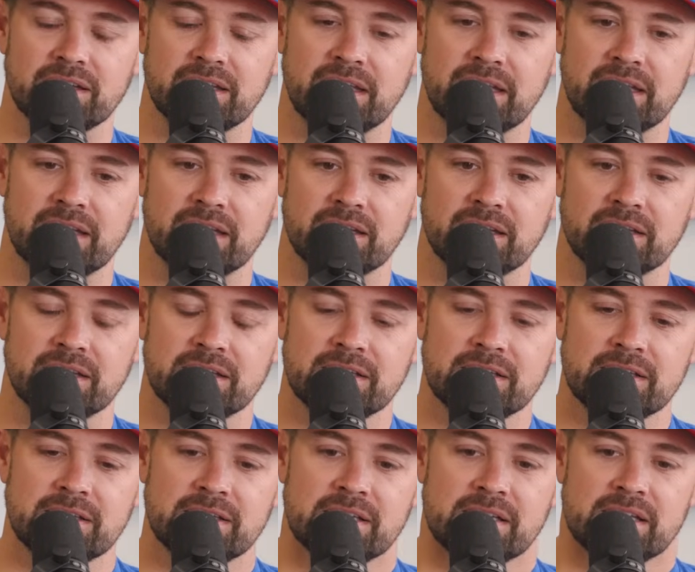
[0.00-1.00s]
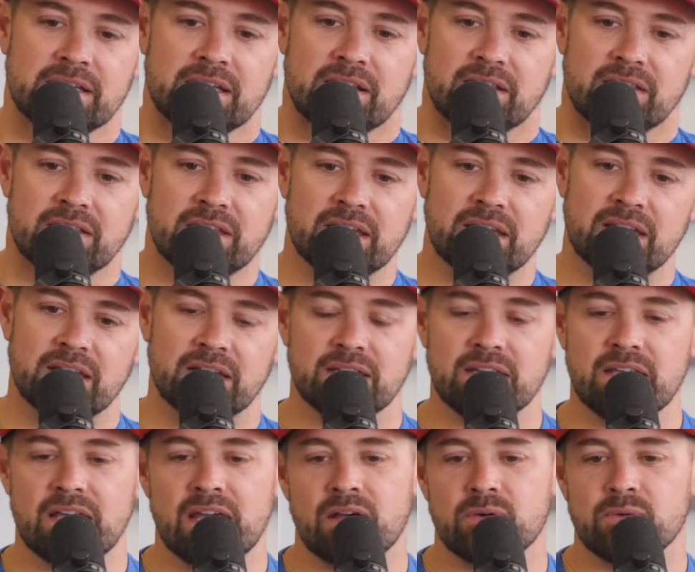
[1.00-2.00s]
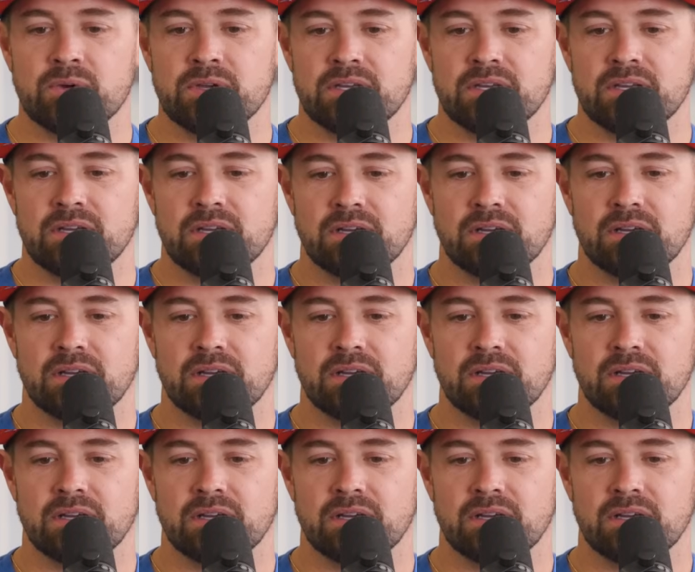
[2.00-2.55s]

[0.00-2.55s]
And then we